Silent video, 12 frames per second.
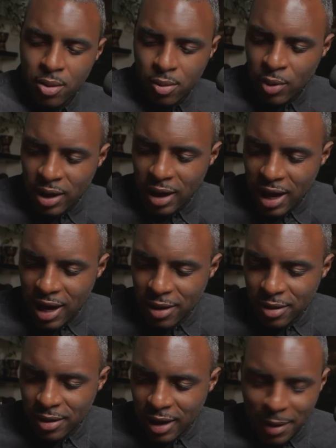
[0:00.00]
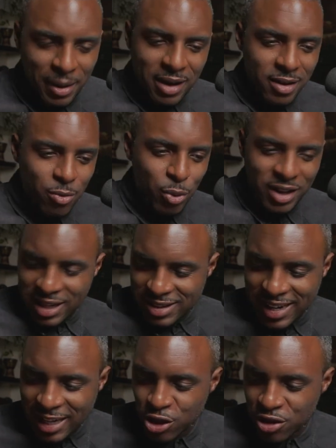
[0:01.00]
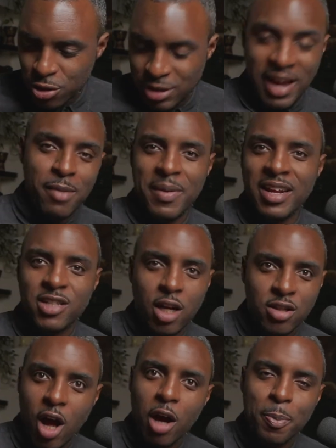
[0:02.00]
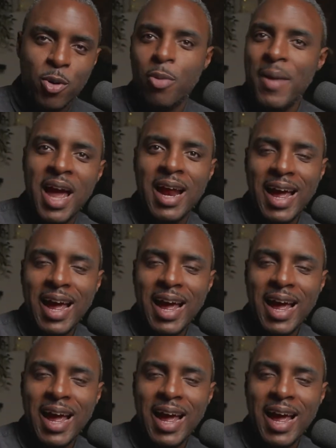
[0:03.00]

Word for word: What did I just do 10 minutes on dog poo, man?